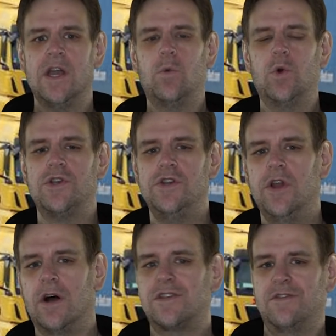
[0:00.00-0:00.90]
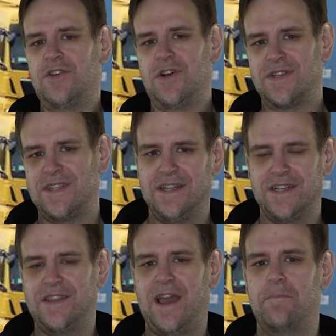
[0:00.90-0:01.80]
would not have
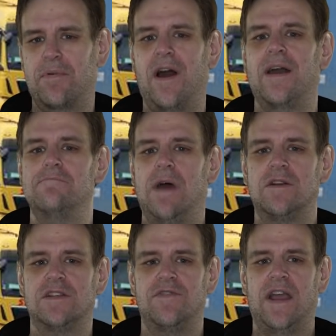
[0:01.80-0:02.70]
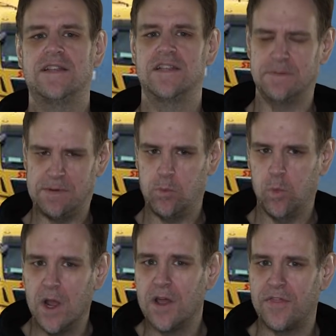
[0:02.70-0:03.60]
considered their prime motivator to be
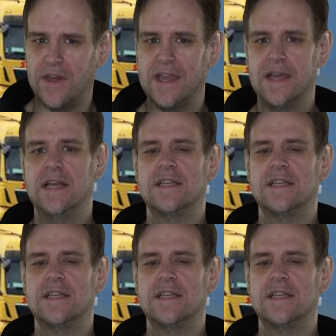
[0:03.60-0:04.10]
worth it,